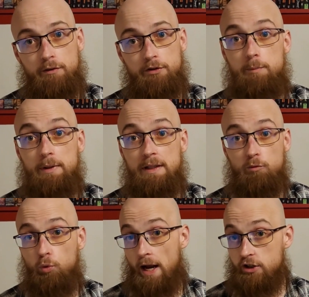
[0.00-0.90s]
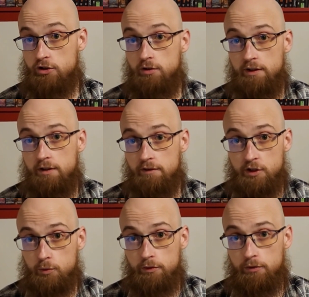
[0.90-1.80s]
to be rational
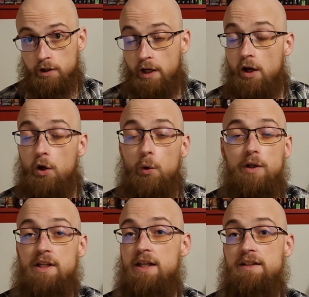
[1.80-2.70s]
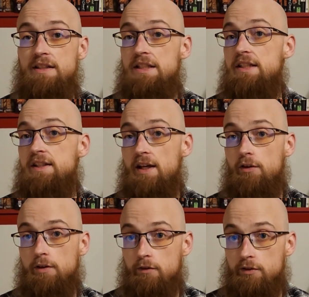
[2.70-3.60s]
individuals who can take in the details
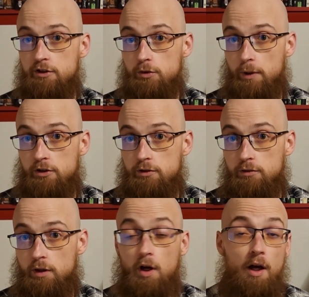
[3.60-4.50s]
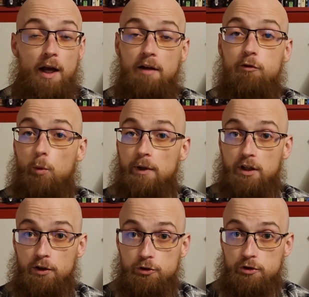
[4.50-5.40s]
of a situation and form a
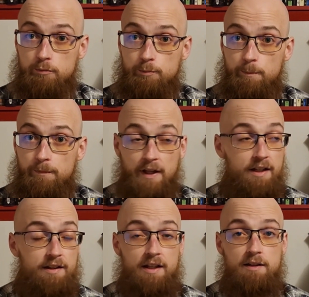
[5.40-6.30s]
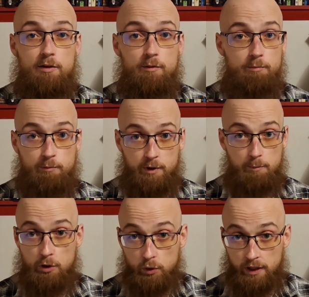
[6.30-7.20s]
conclusion. They can then
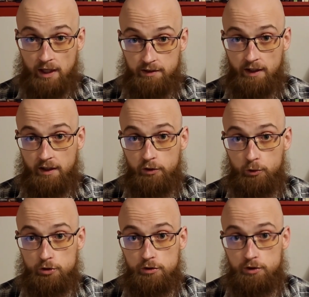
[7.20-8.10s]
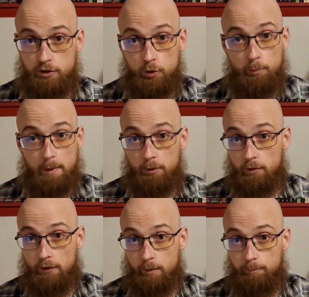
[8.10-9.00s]
communicate that conclusion to people
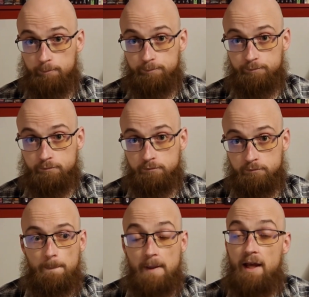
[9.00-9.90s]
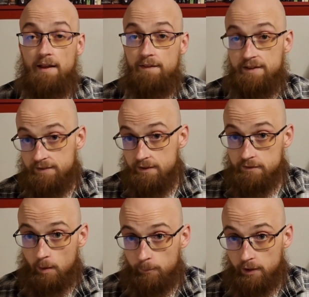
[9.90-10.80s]
around them. This is
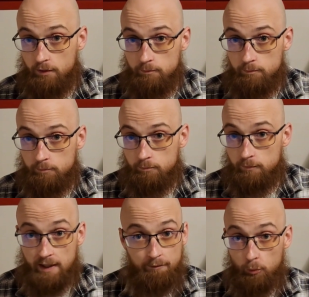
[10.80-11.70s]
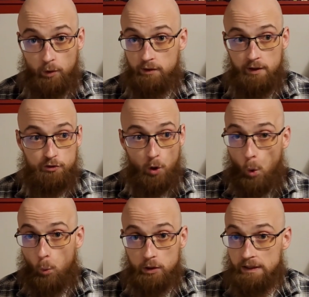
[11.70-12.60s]
something that everyone is
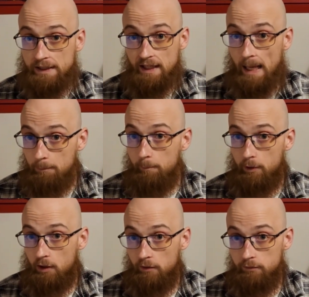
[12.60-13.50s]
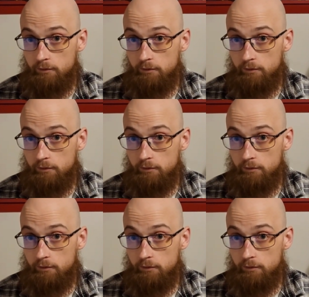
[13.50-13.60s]
totally capable of,